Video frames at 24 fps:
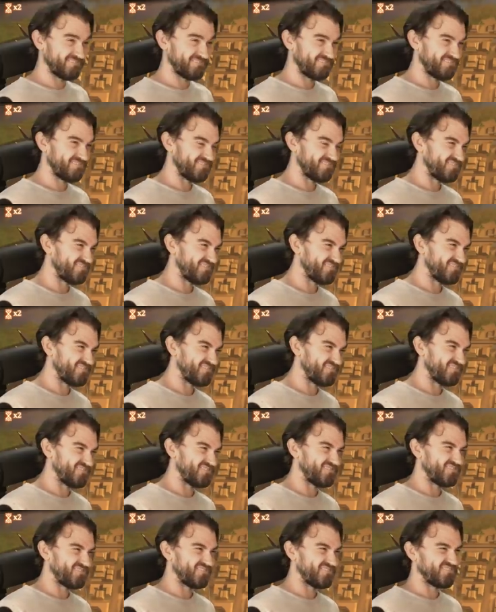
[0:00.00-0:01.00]

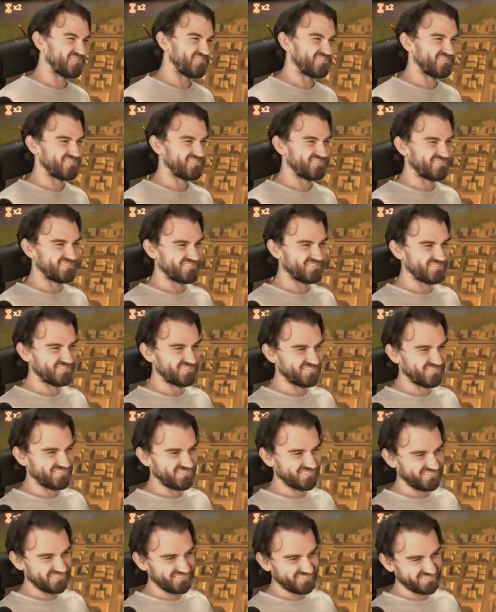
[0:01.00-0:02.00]

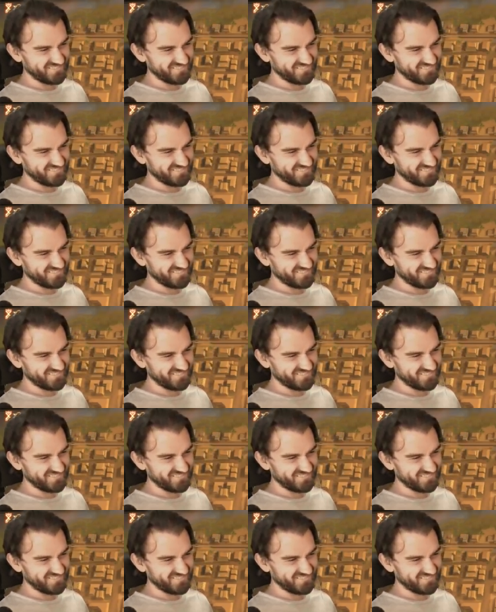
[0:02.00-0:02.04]
Nobody speaks.